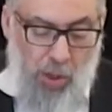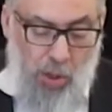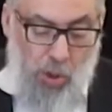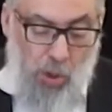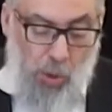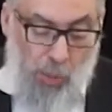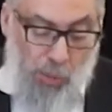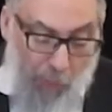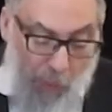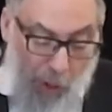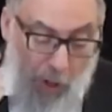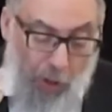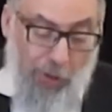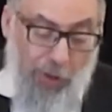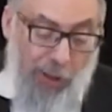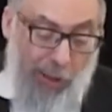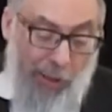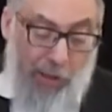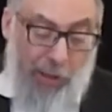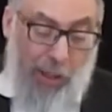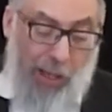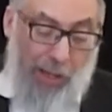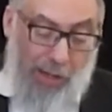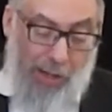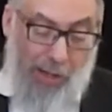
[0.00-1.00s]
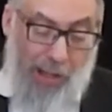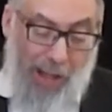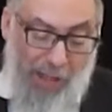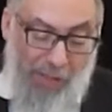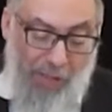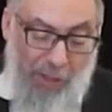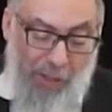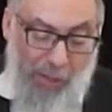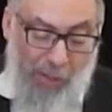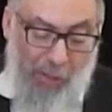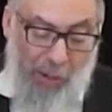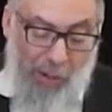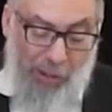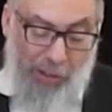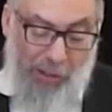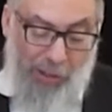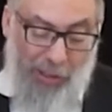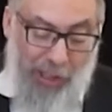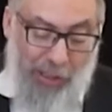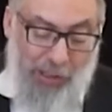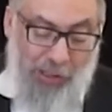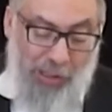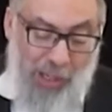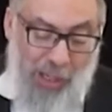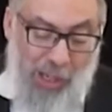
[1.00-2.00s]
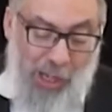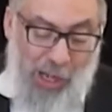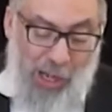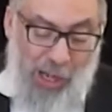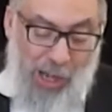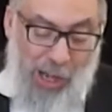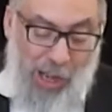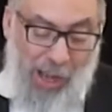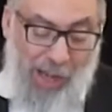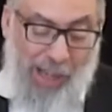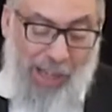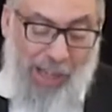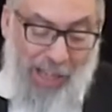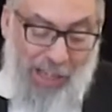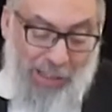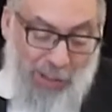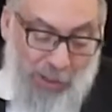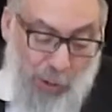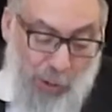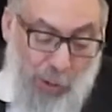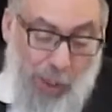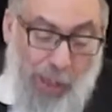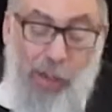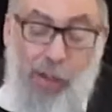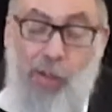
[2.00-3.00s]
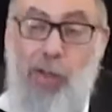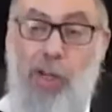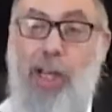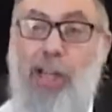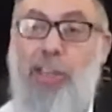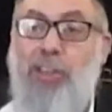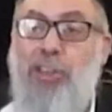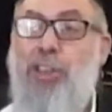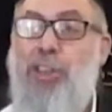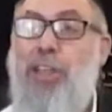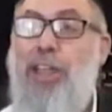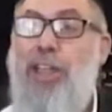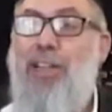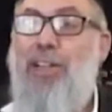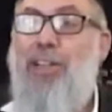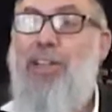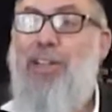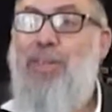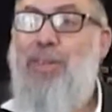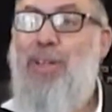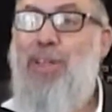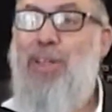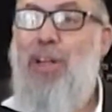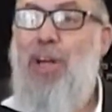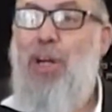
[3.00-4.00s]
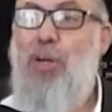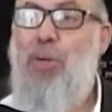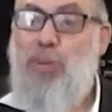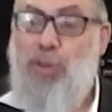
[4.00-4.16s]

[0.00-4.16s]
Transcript: Well, parach, and that the Gemara says, so I don't know how to sing. Leave me alone.